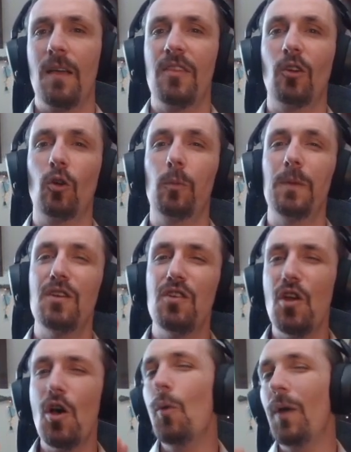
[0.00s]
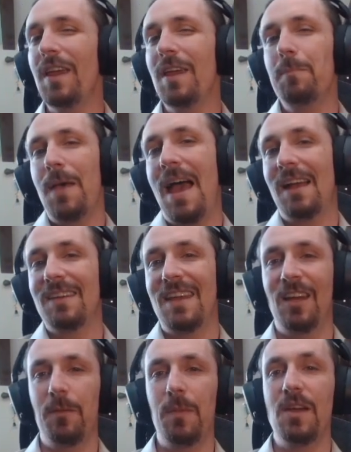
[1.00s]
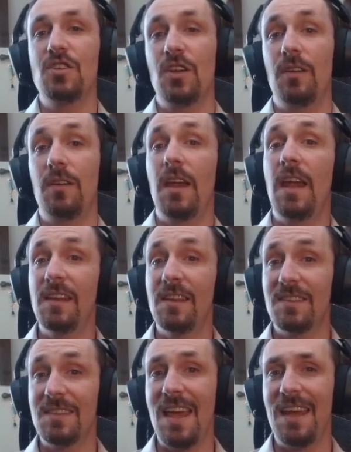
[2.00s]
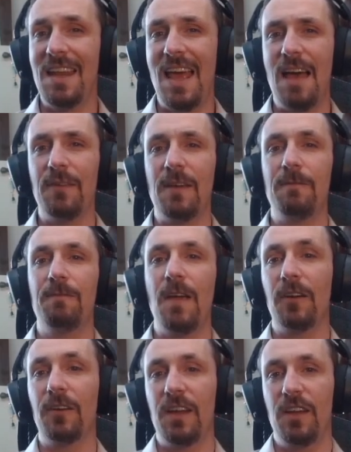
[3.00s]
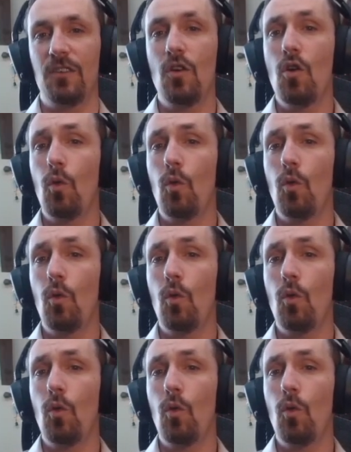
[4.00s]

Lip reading: there will be no impact animation and instead have a variant